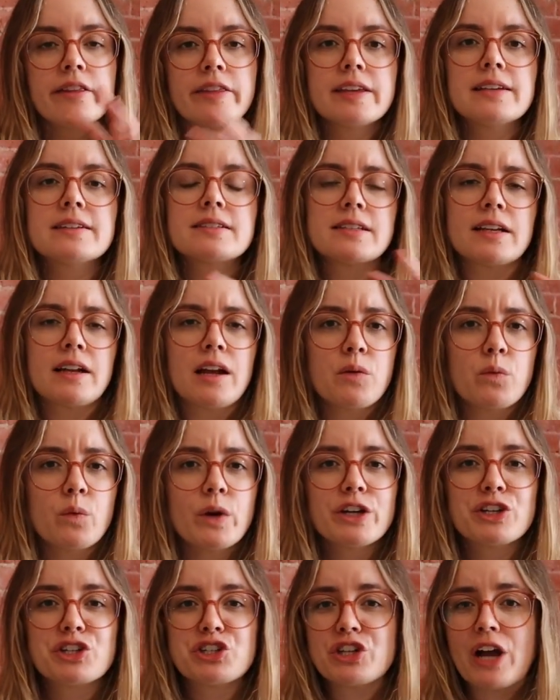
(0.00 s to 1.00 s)
things that I
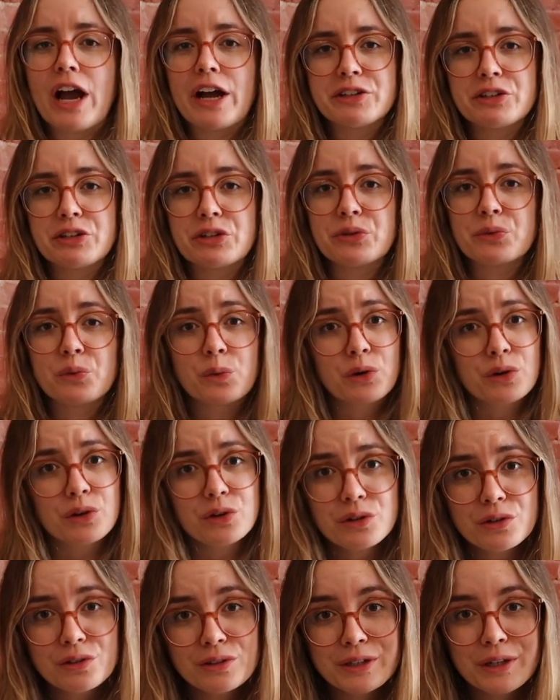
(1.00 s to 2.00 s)
wish I knew
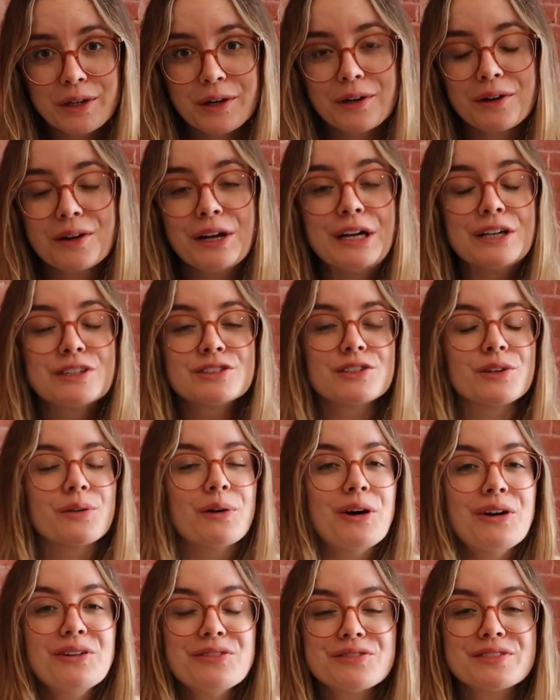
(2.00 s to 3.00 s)
earlier. So
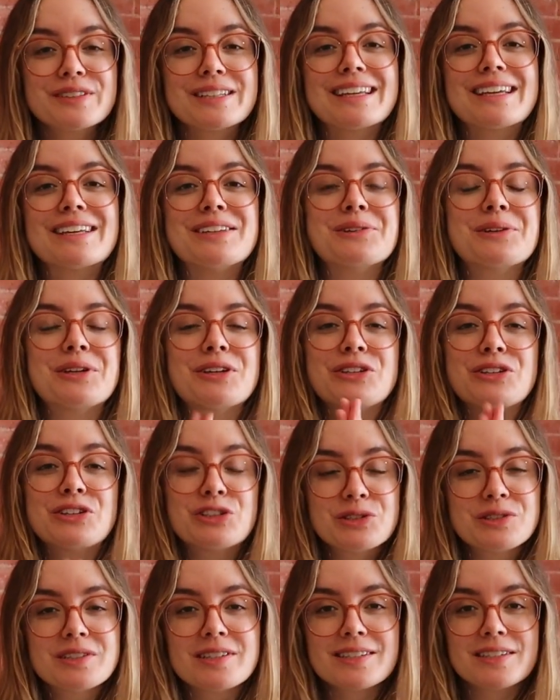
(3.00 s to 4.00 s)
hopefully you can
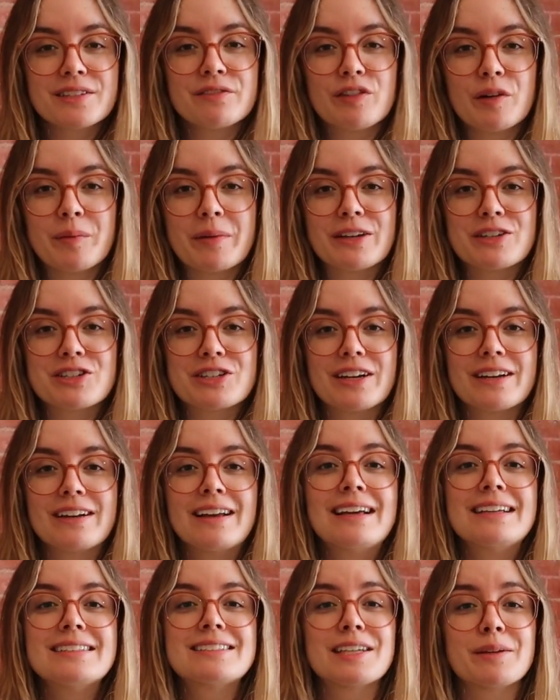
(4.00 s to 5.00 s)
use this information
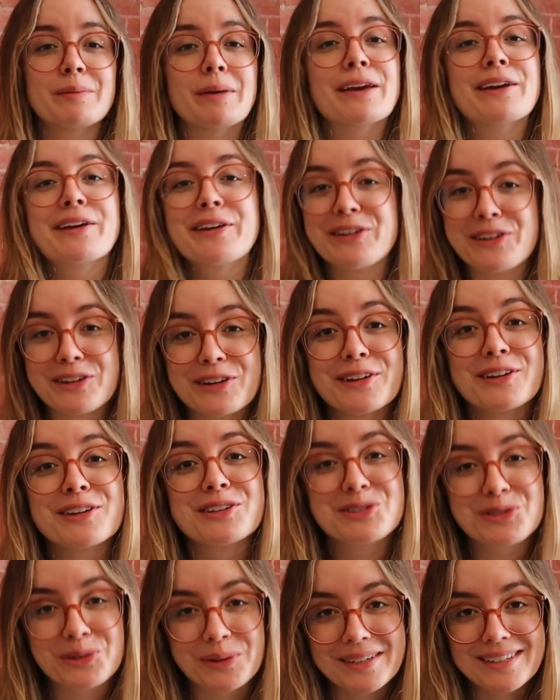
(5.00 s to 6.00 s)
to make
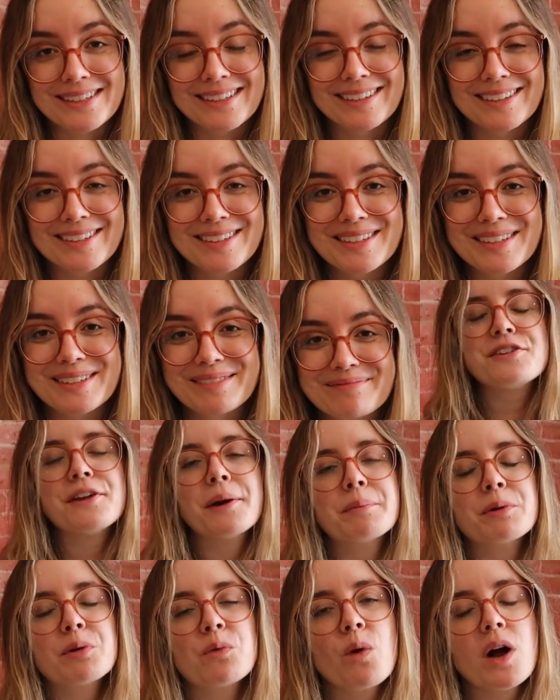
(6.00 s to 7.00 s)
good choices.
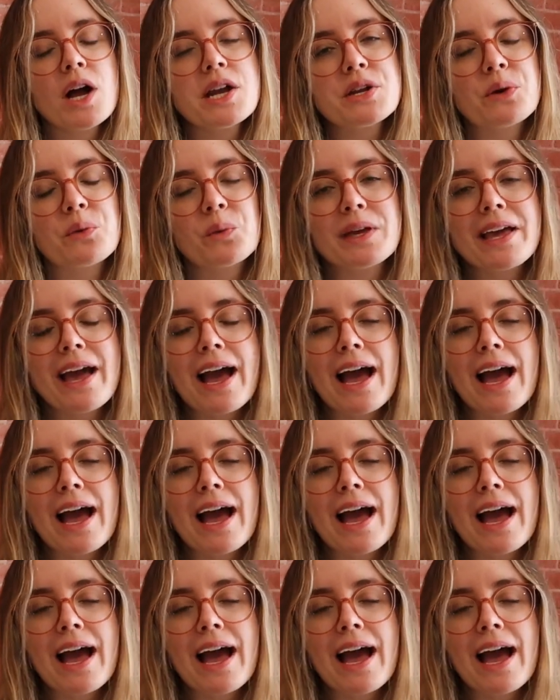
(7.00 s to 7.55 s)
Number one, we